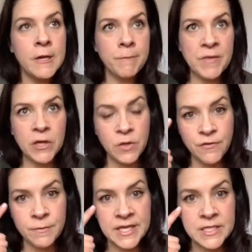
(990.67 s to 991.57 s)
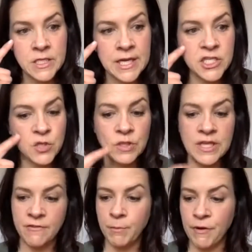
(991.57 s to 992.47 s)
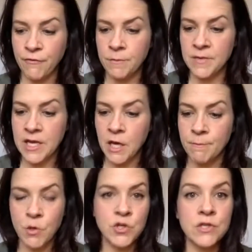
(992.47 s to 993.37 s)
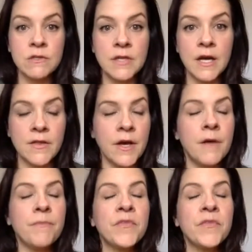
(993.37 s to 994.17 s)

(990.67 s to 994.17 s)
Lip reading: not only from the intellectual level, but from the emotional, the